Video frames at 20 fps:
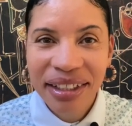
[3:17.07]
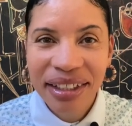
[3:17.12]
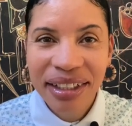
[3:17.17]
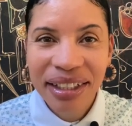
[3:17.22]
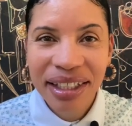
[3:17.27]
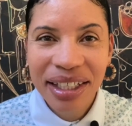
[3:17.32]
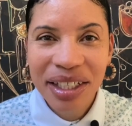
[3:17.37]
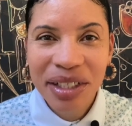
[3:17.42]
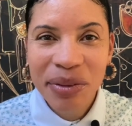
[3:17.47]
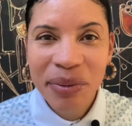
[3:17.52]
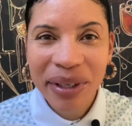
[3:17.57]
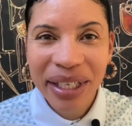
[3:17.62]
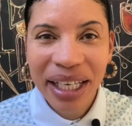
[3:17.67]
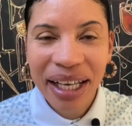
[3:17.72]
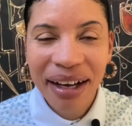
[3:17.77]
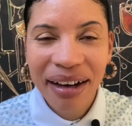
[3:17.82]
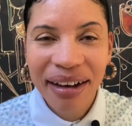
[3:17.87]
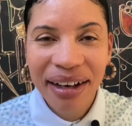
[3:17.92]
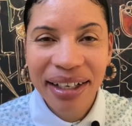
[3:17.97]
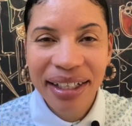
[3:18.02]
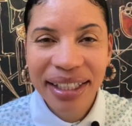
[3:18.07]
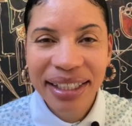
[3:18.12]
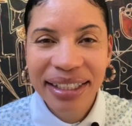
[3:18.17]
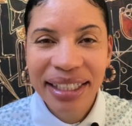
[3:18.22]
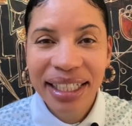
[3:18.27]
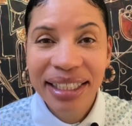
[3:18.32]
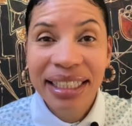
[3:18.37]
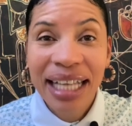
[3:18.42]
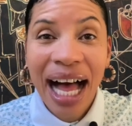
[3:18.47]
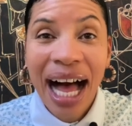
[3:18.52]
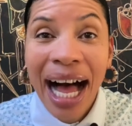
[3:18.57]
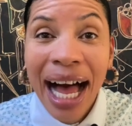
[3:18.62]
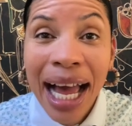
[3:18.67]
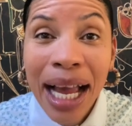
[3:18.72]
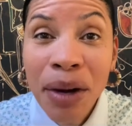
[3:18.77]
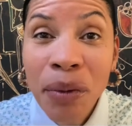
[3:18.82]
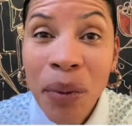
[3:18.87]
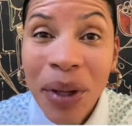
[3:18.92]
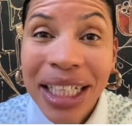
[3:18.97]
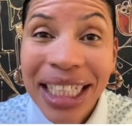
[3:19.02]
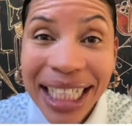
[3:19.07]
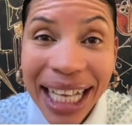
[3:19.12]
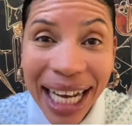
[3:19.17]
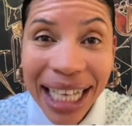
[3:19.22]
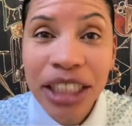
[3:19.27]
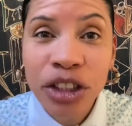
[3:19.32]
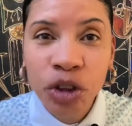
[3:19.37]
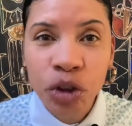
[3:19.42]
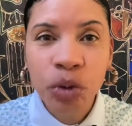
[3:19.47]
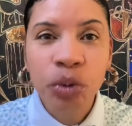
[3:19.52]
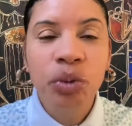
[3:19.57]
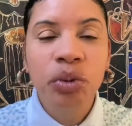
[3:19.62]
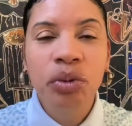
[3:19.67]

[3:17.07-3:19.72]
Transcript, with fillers: is with God. He says, I will guide you.